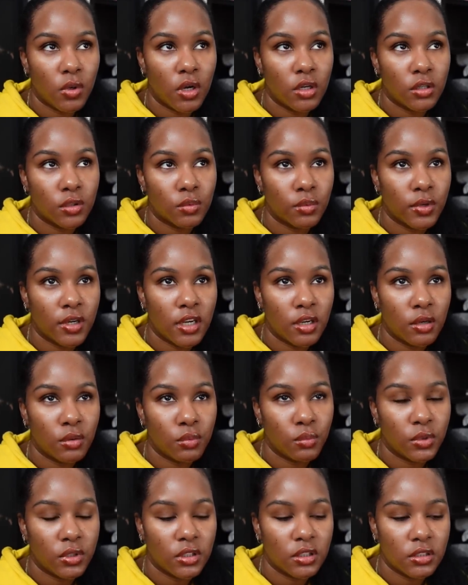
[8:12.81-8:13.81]
walked
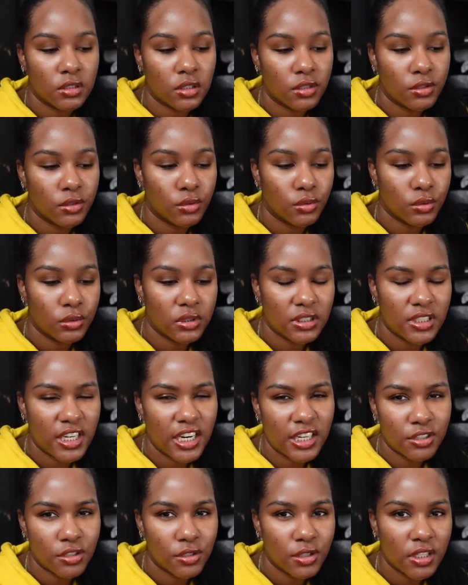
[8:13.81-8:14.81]
around with this little
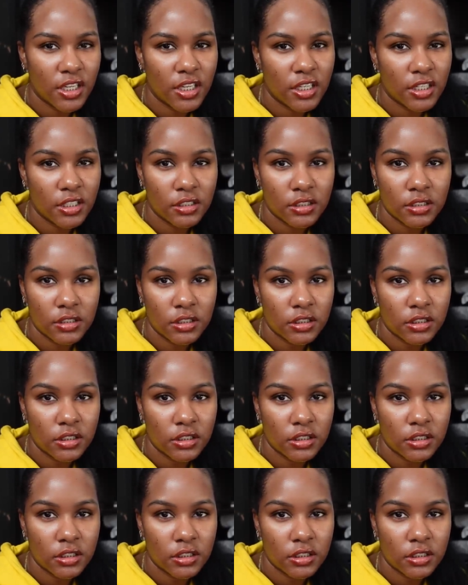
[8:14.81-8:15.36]
detector thing